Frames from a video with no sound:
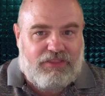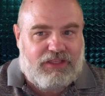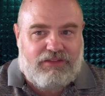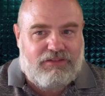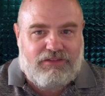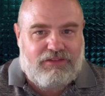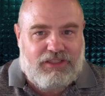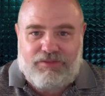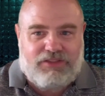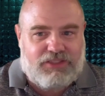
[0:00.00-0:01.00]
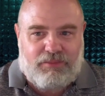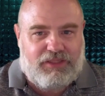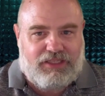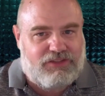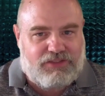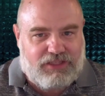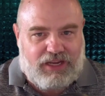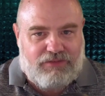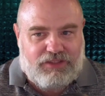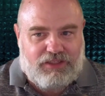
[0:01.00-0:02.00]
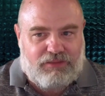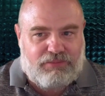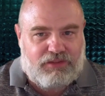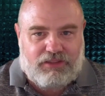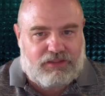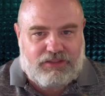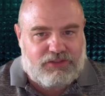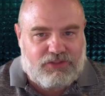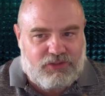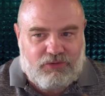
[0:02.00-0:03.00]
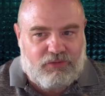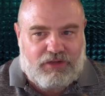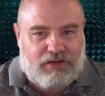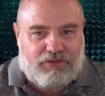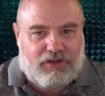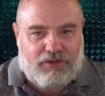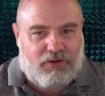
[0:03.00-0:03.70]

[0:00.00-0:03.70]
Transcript: that even somebody as savvy and politically astute and whatever,